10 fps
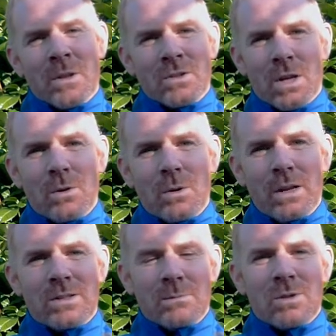So
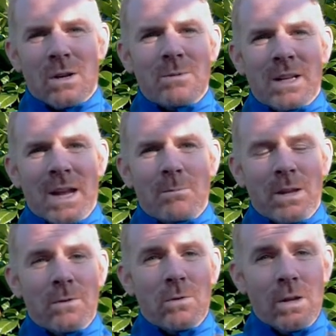sometimes it can
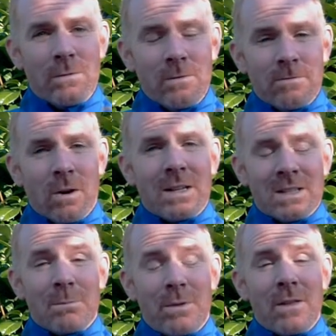be, if you find
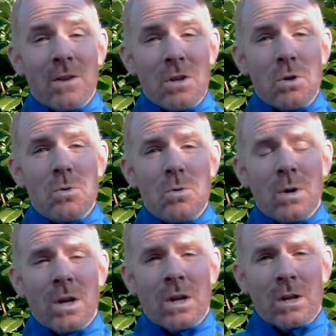something that
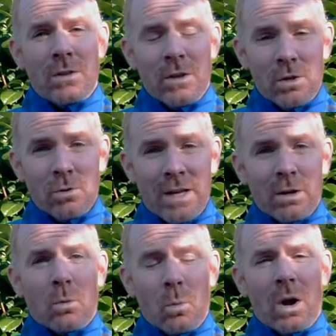you get
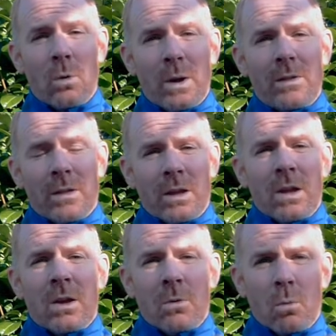on well with,
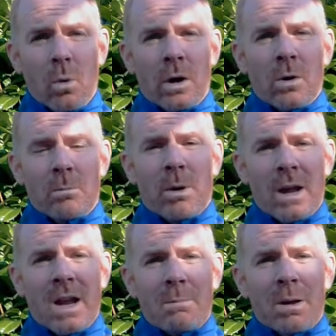why not buy
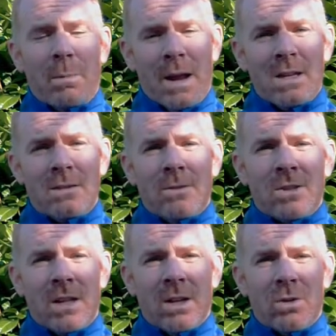a couple of pairs if you
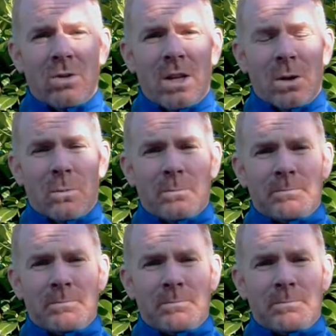see a good deal.